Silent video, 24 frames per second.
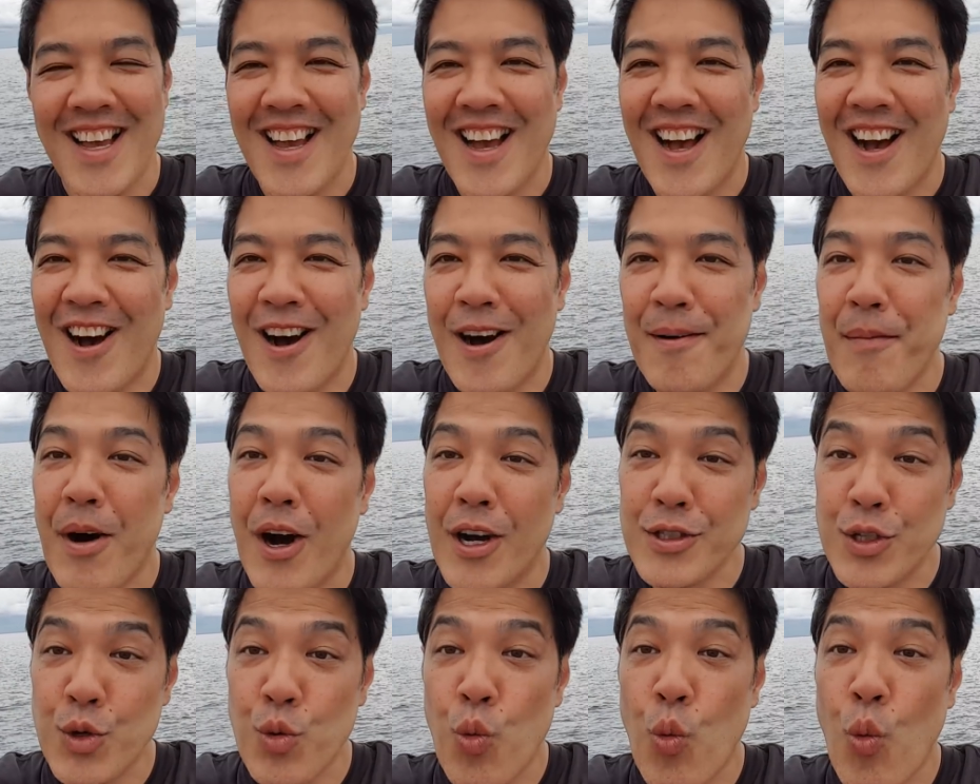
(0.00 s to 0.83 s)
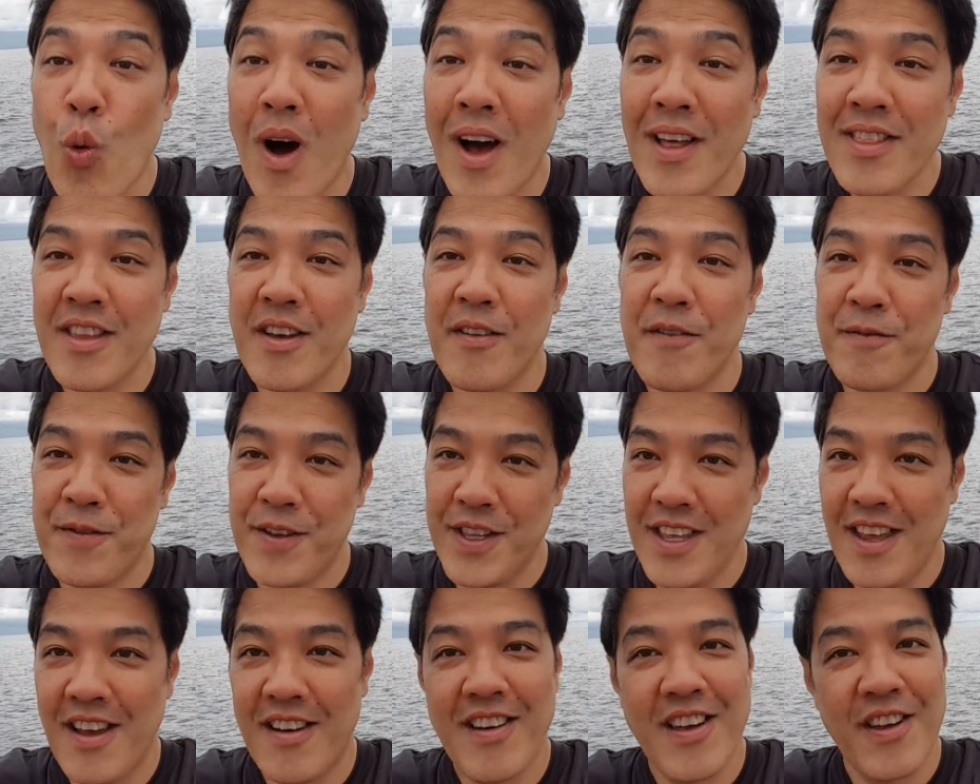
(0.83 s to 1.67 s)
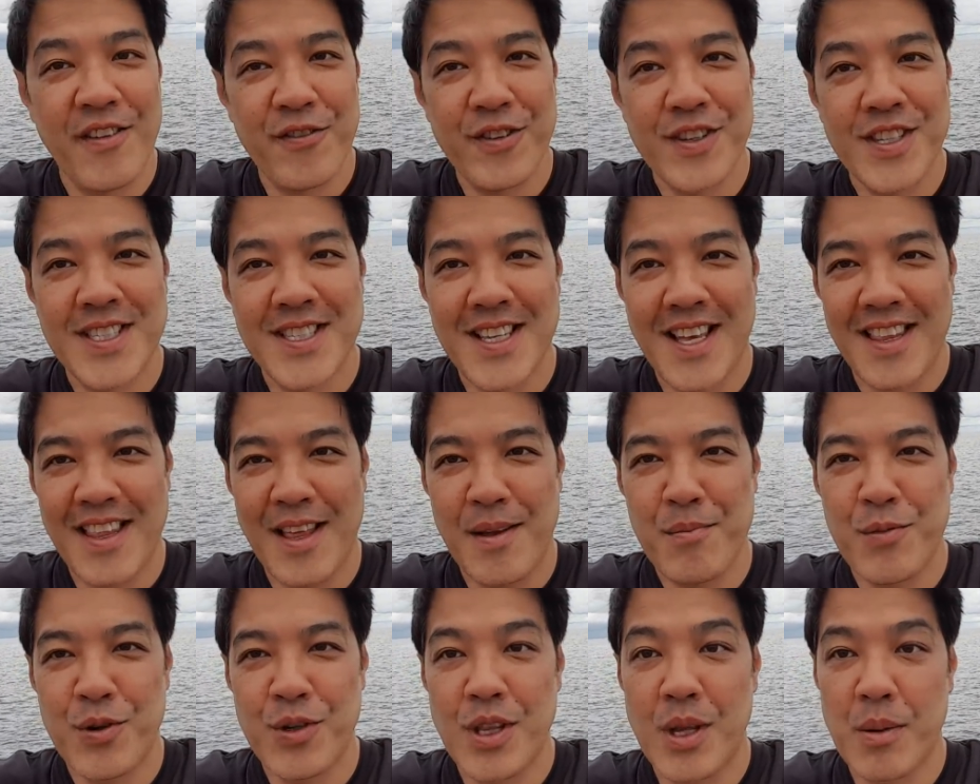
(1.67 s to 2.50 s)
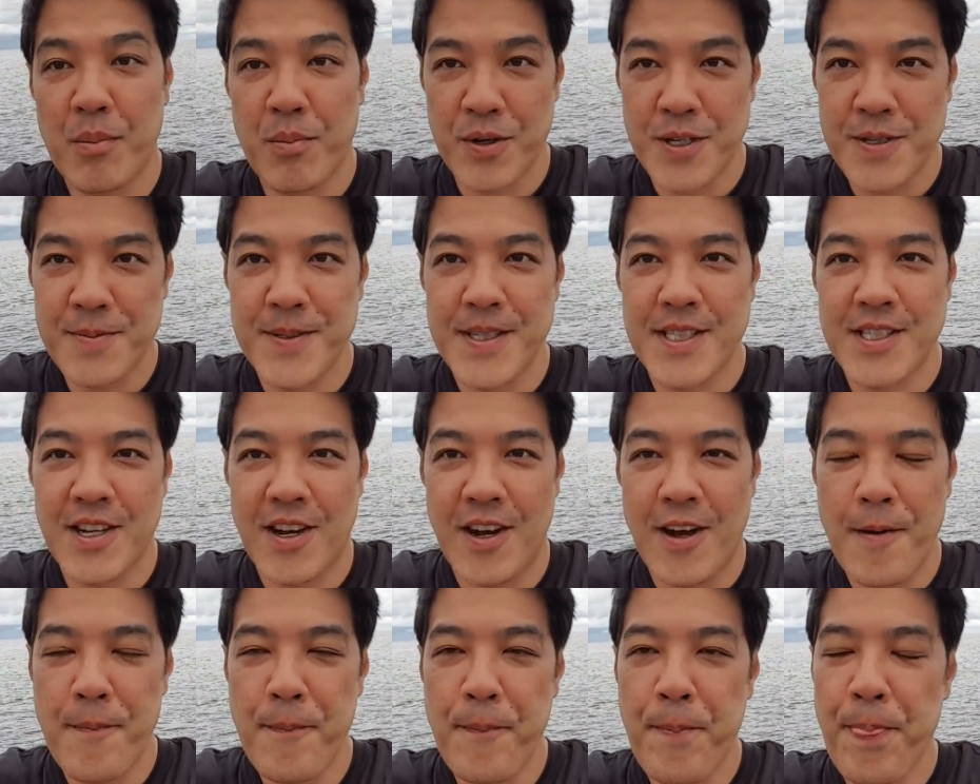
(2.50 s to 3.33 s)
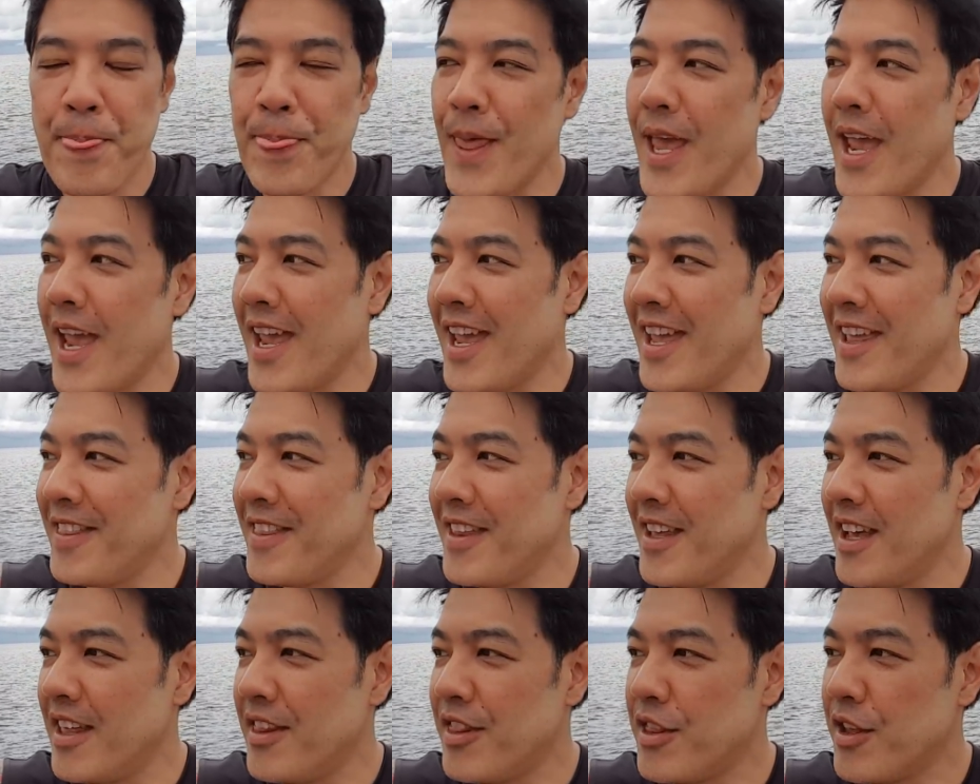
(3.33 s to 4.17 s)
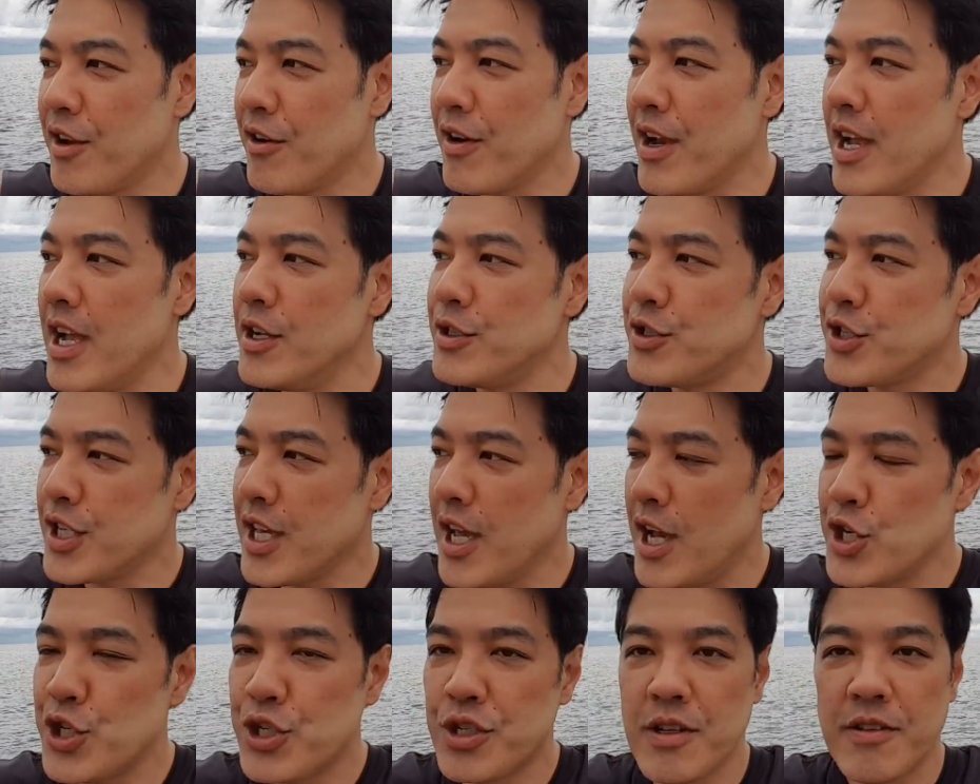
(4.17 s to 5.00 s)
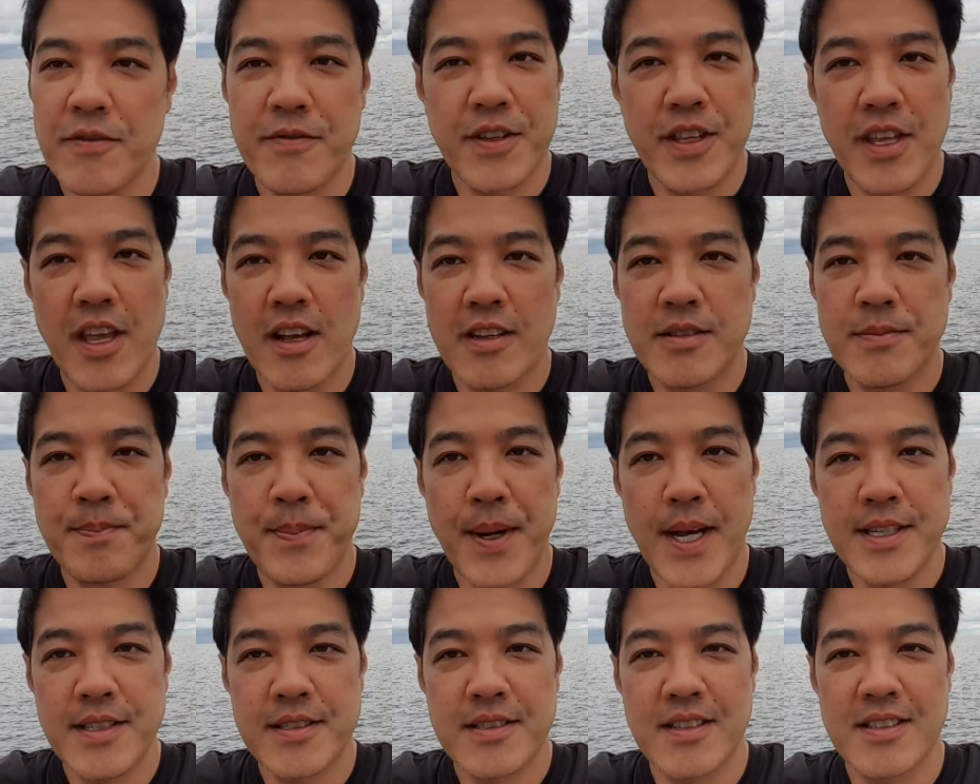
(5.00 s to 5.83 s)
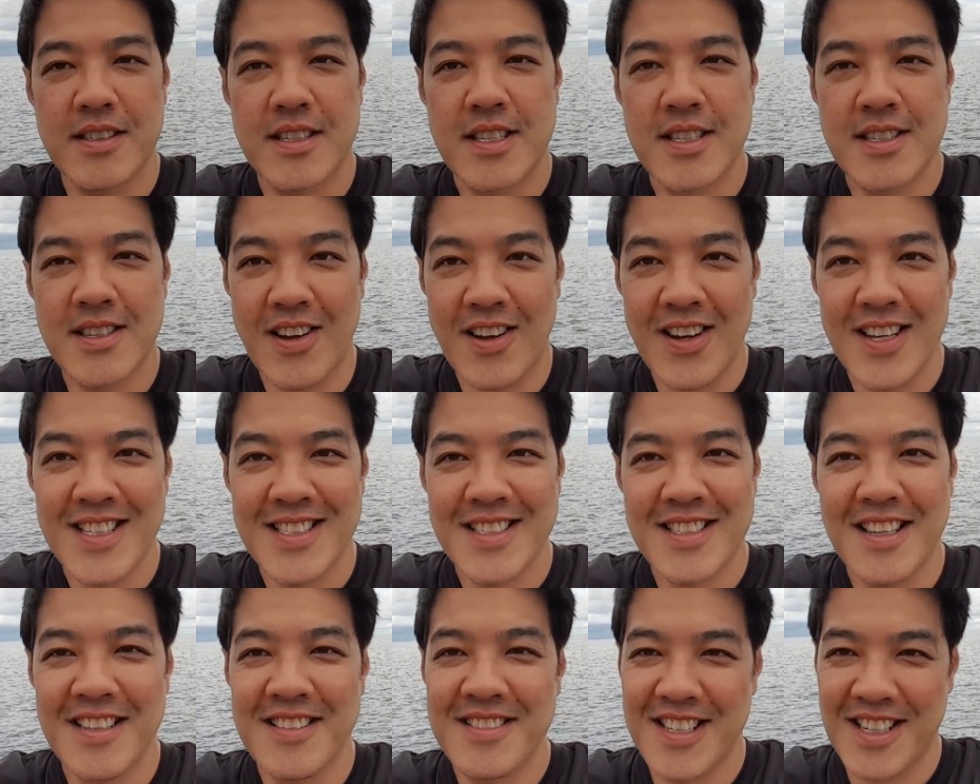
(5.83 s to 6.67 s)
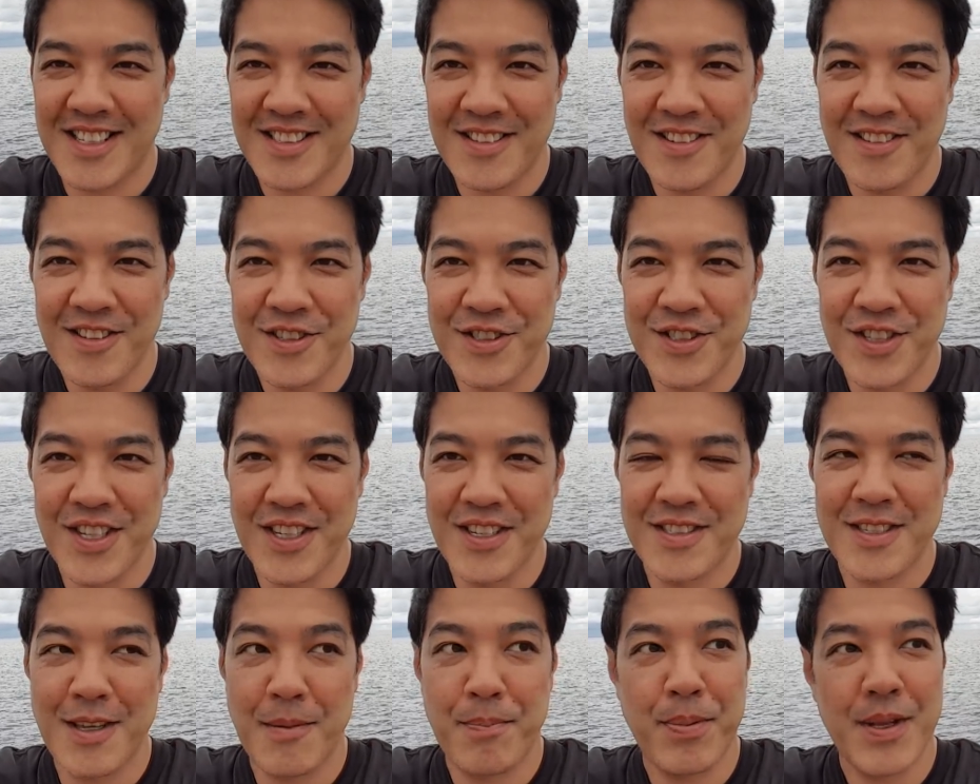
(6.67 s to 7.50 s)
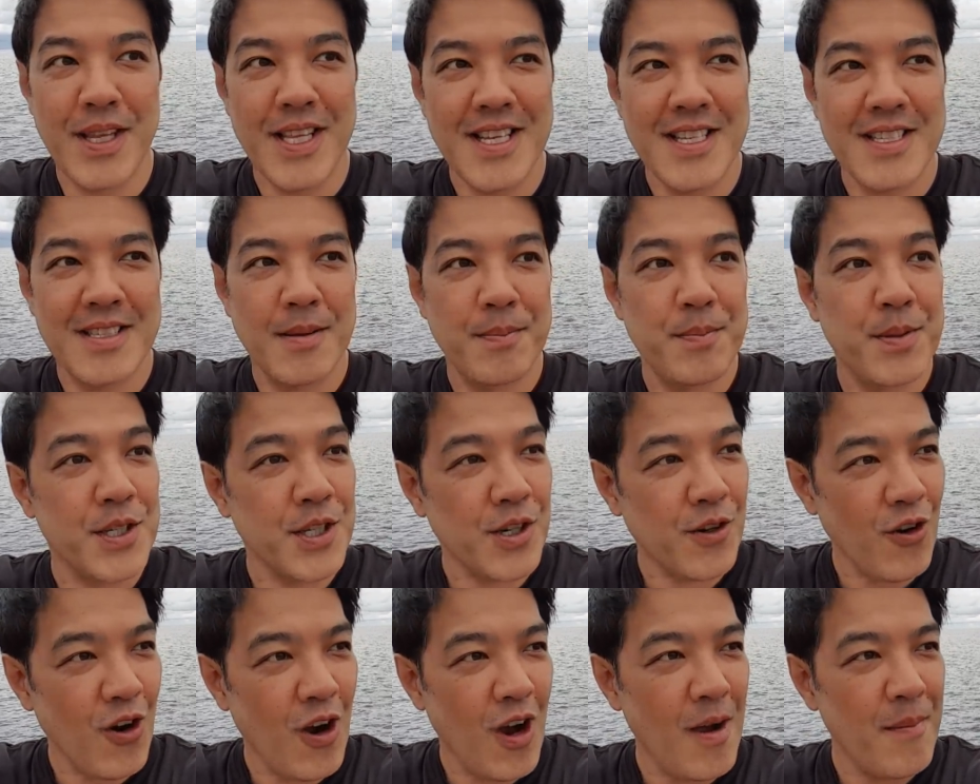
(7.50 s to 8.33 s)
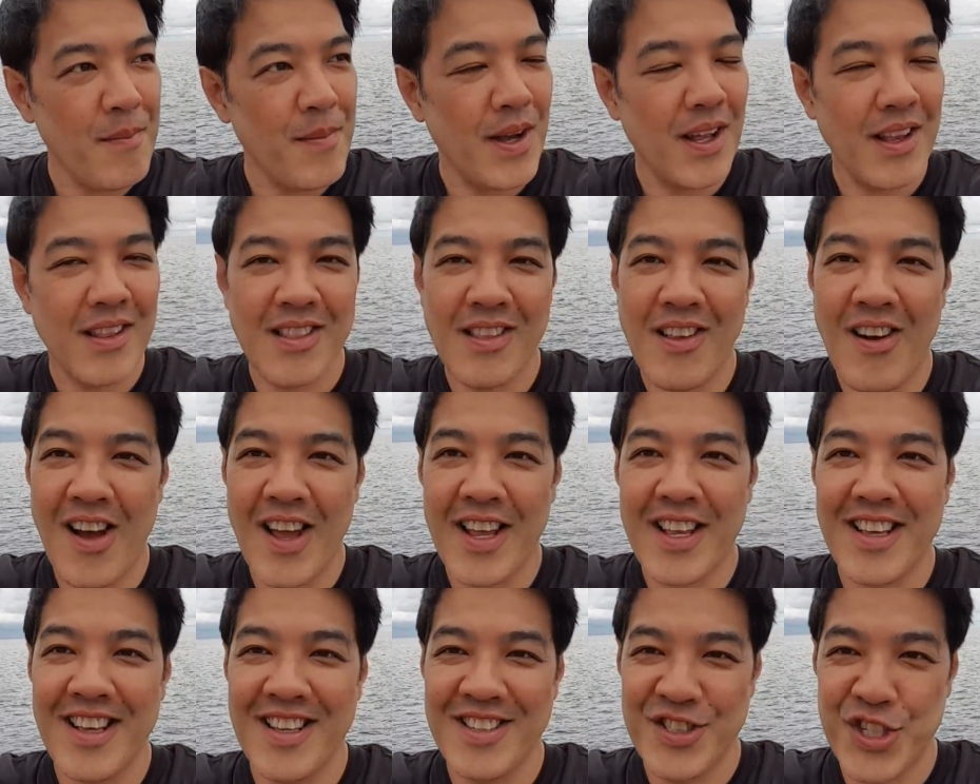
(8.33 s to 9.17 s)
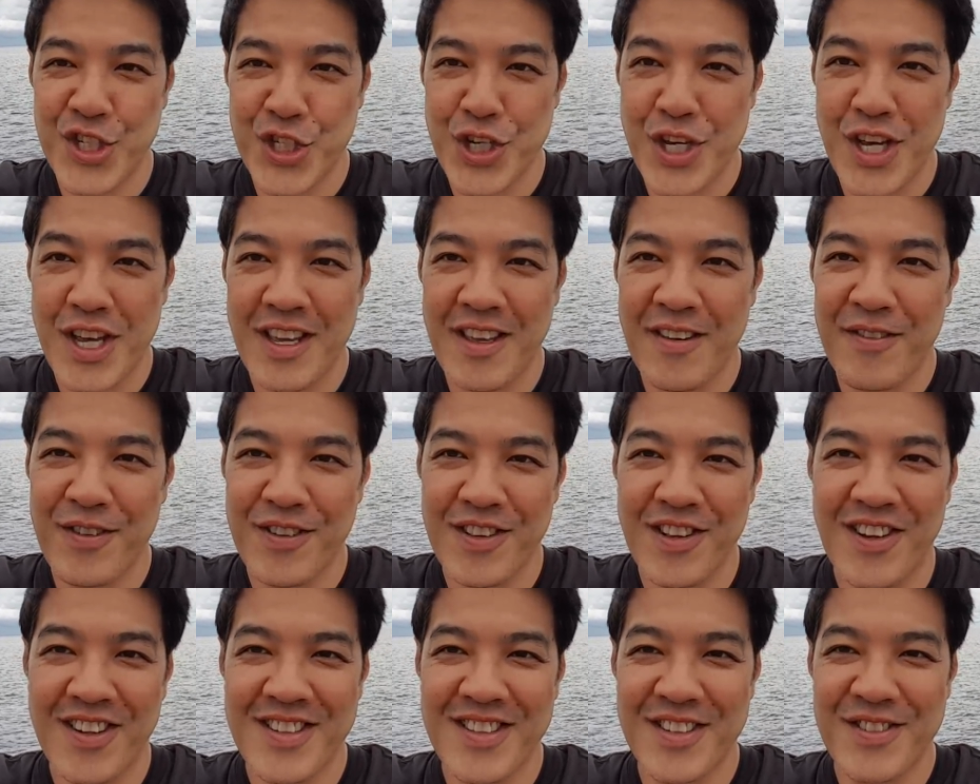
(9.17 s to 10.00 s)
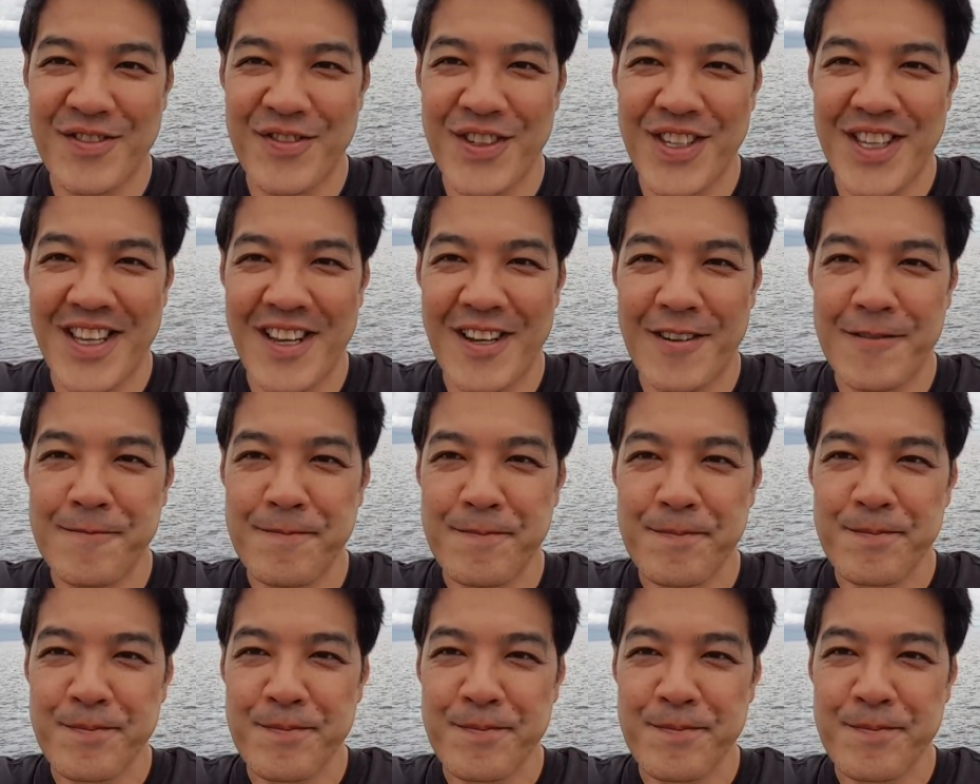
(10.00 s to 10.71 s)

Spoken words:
I do one video every Saturday morning, Brisbane time, and they're educational videos based on science and technology. So please subscribe, like, and share if you like this video.